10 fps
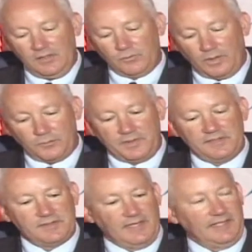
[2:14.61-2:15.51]
What we
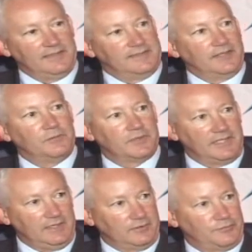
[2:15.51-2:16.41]
say is that we're
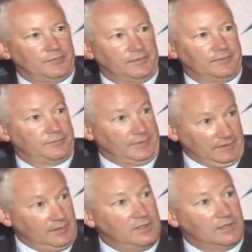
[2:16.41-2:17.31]
here for the
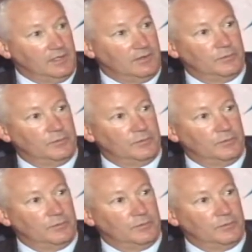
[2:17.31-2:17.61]
long haul.